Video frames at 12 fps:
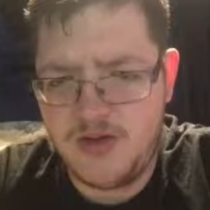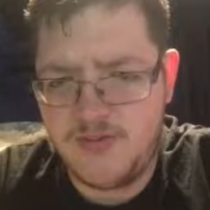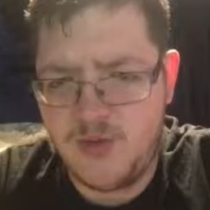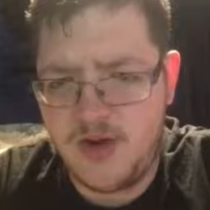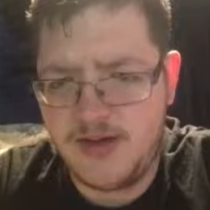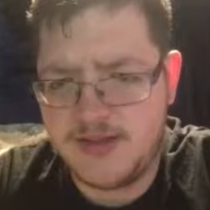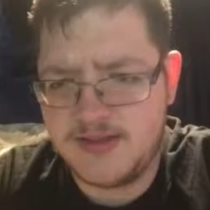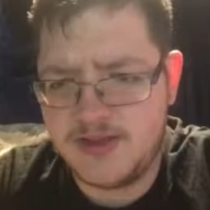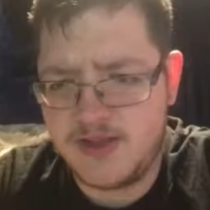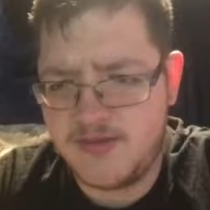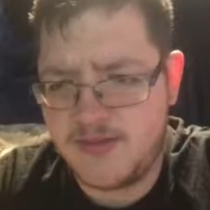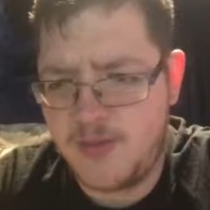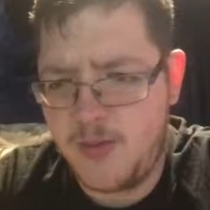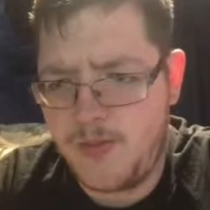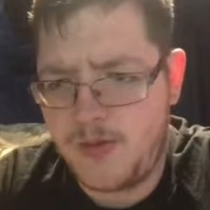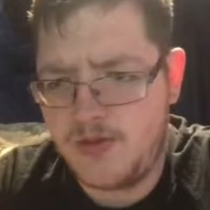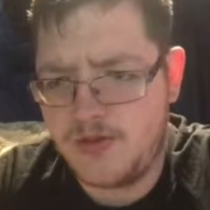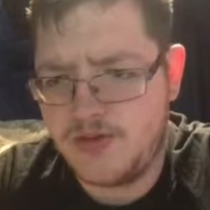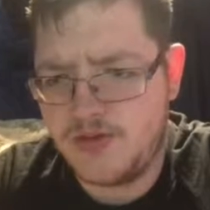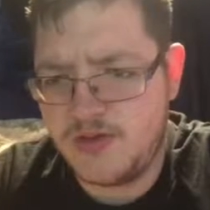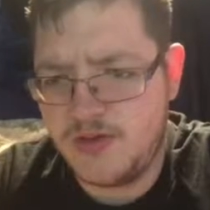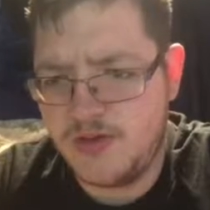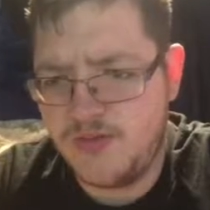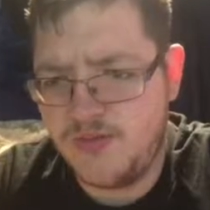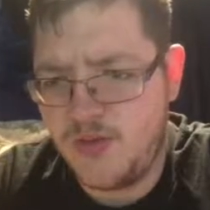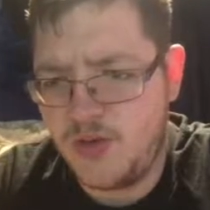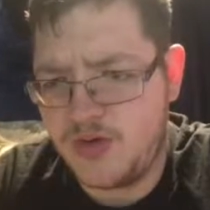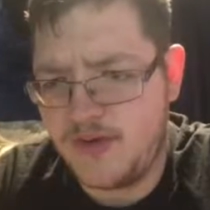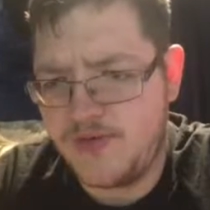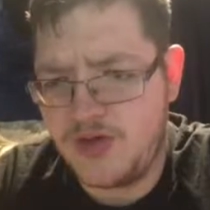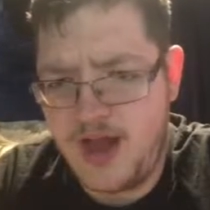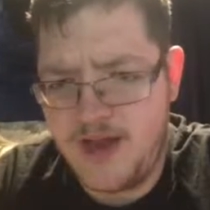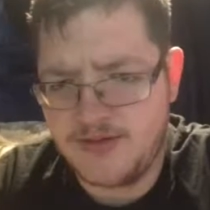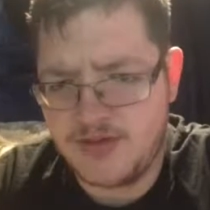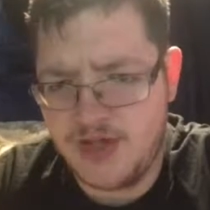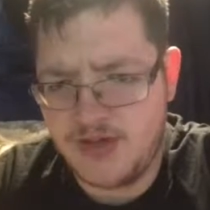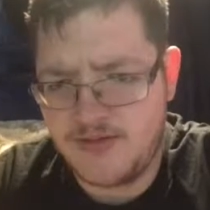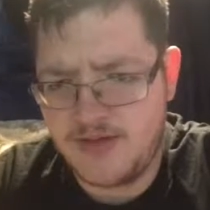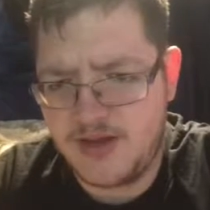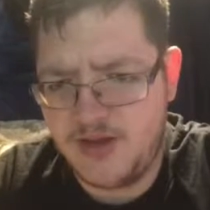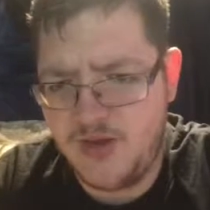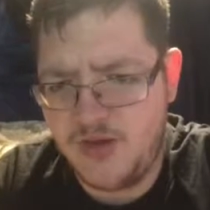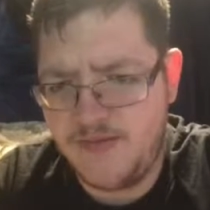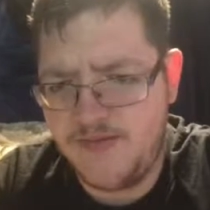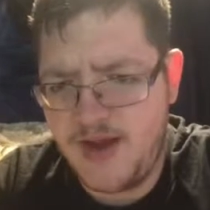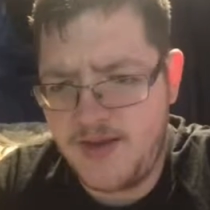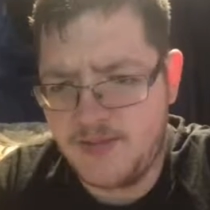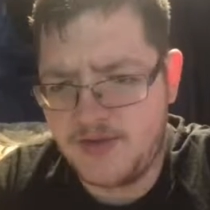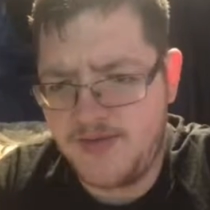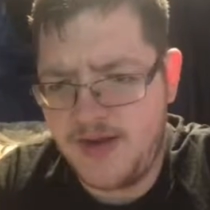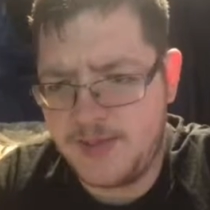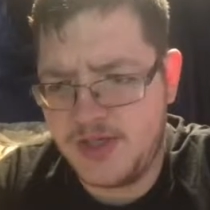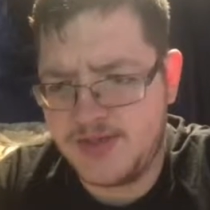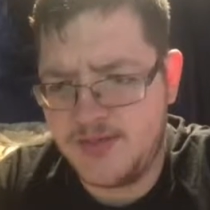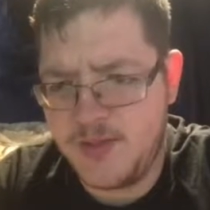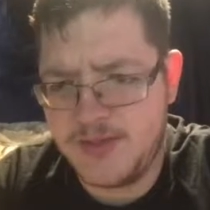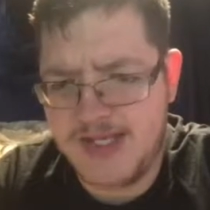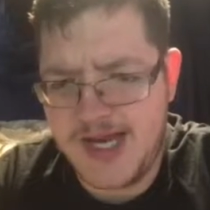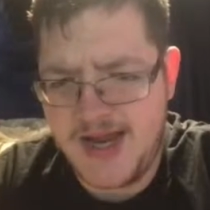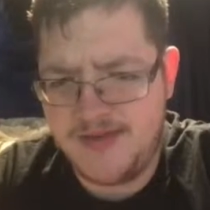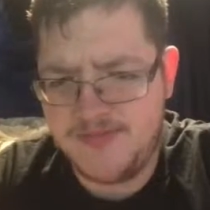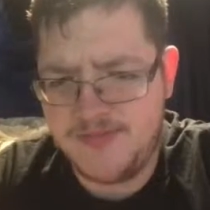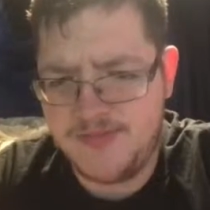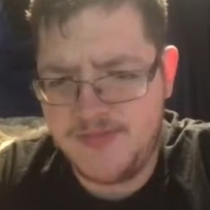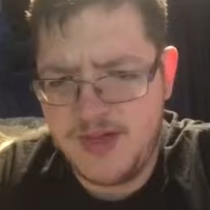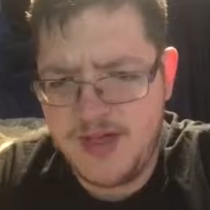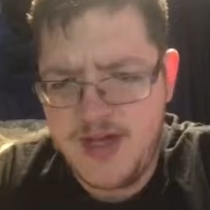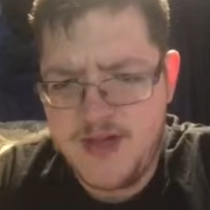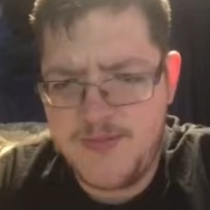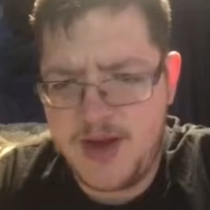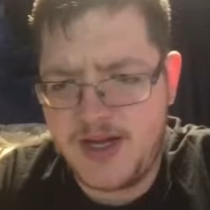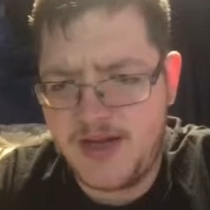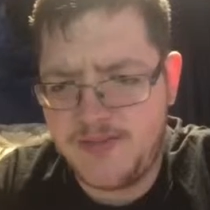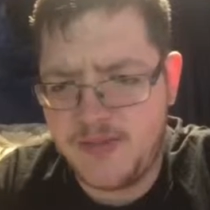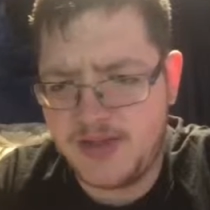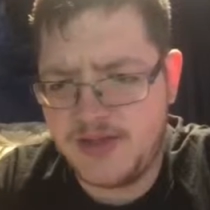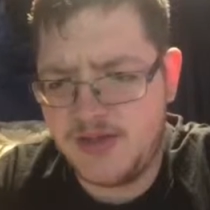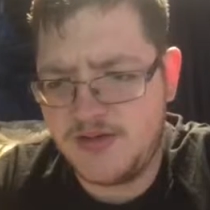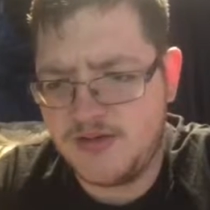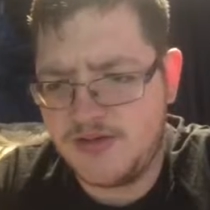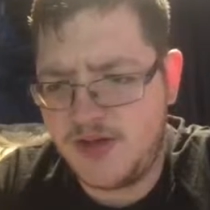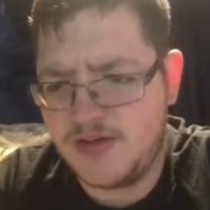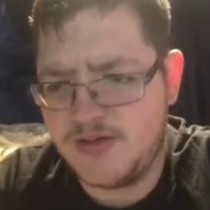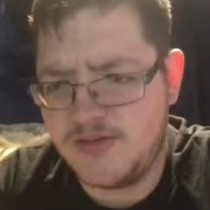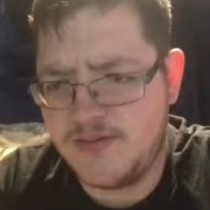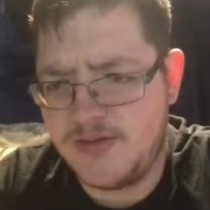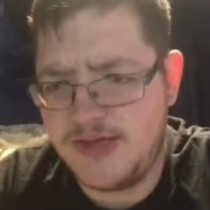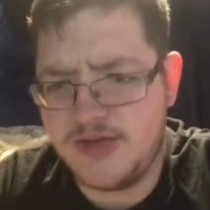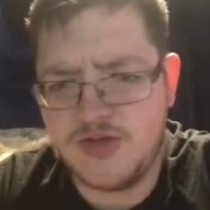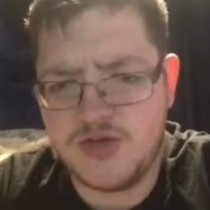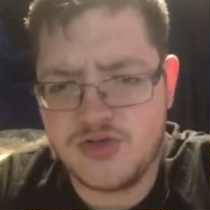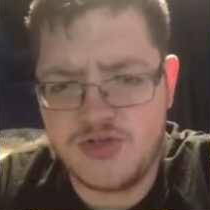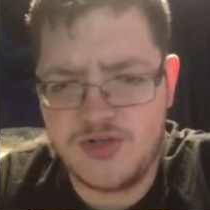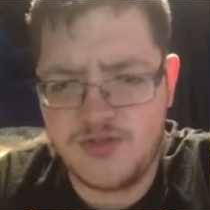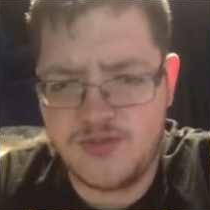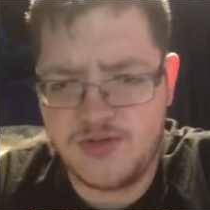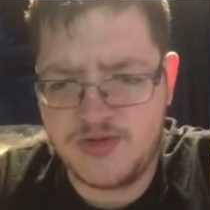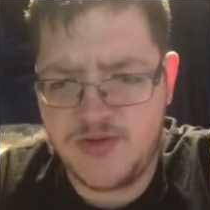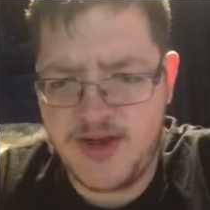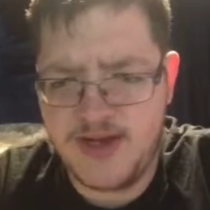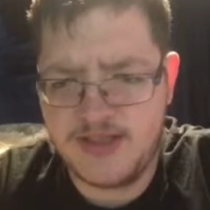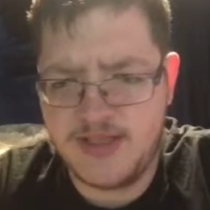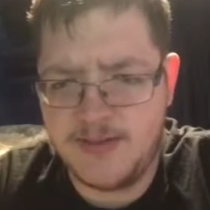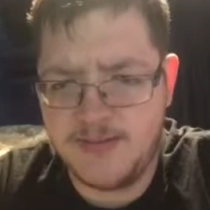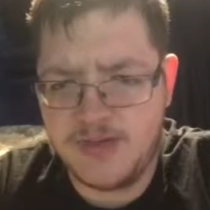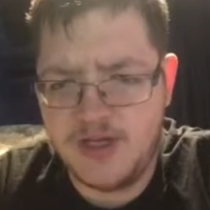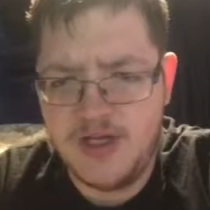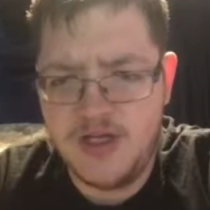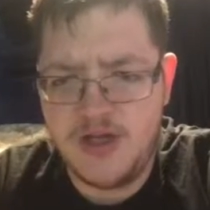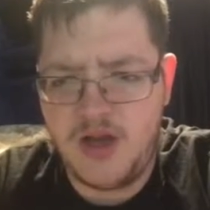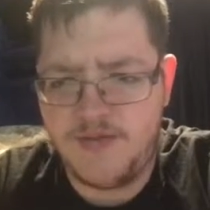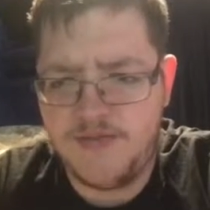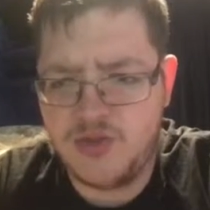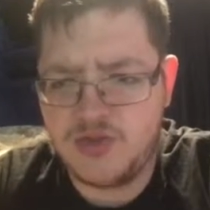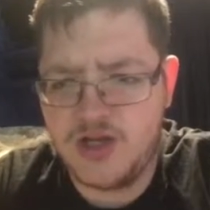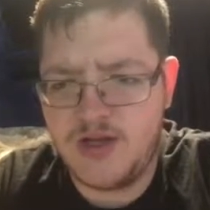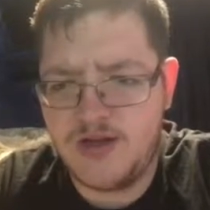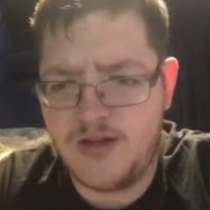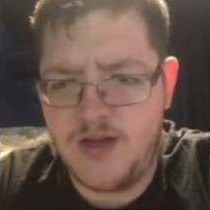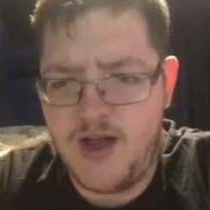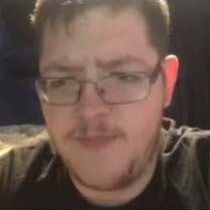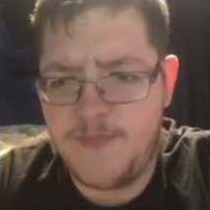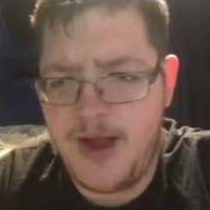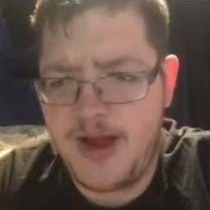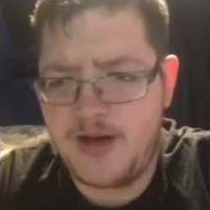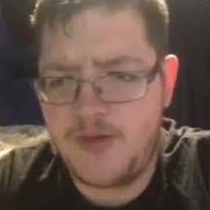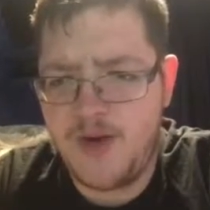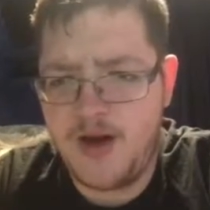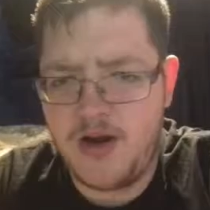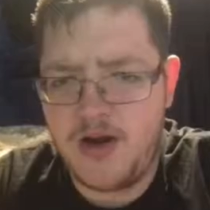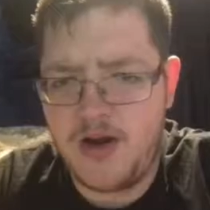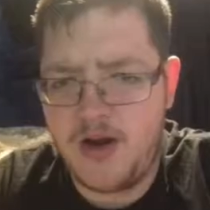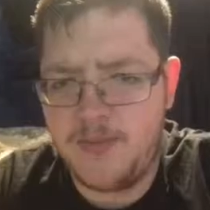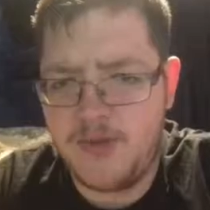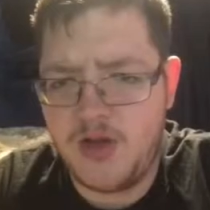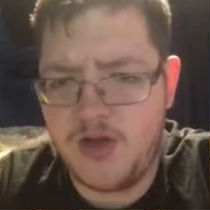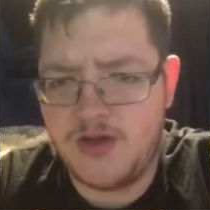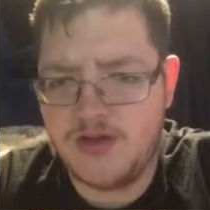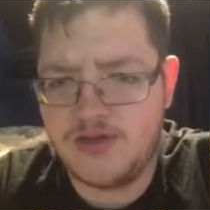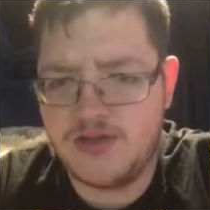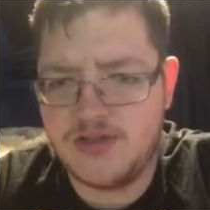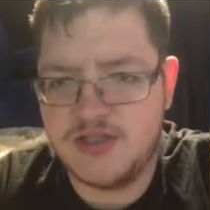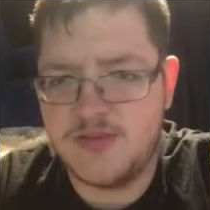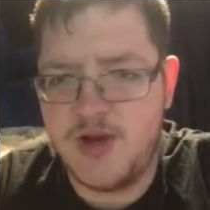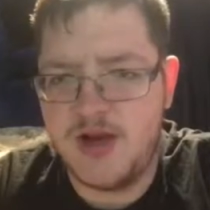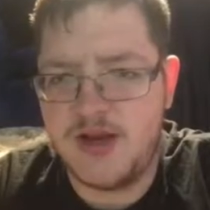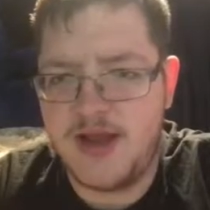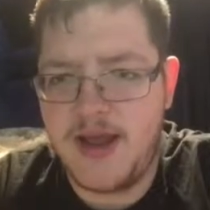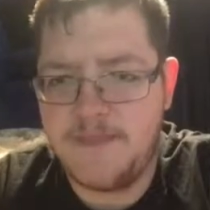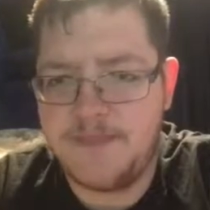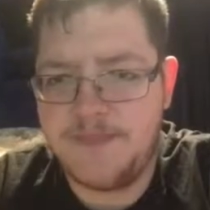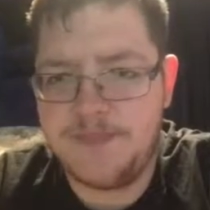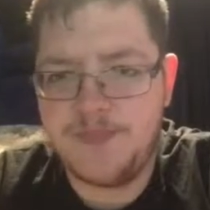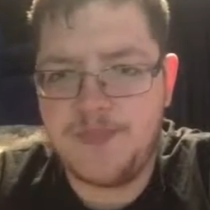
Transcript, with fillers: of what I did inside the ring, but because of what I've done outside the ring. The Hall of Fame was a fabulous moment to have many of my children, grandchildren with the induction was great. It seemed like full circle. I'm back where I belong and it's good to smile again.